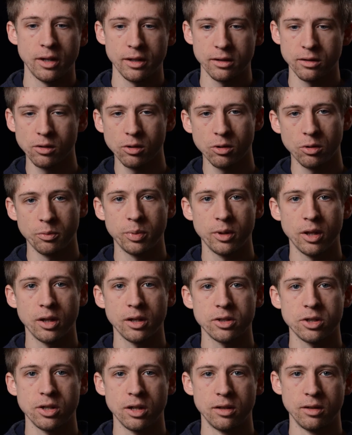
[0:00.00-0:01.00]
like the little
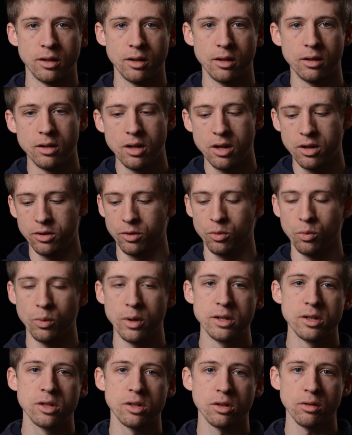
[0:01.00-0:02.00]
plush and the
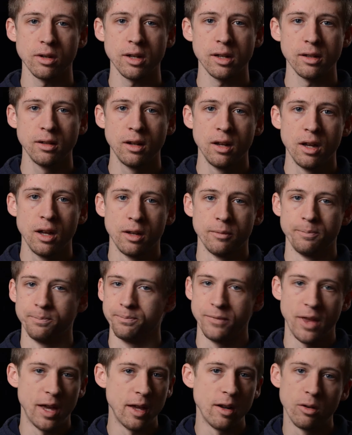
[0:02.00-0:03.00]
windscreen,
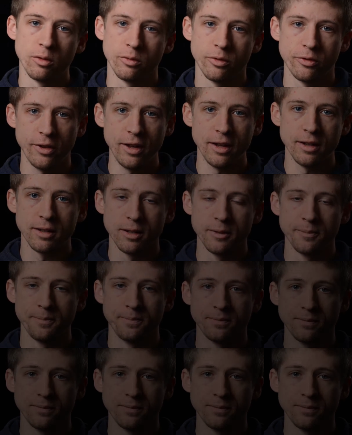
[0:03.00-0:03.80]
they don't fit.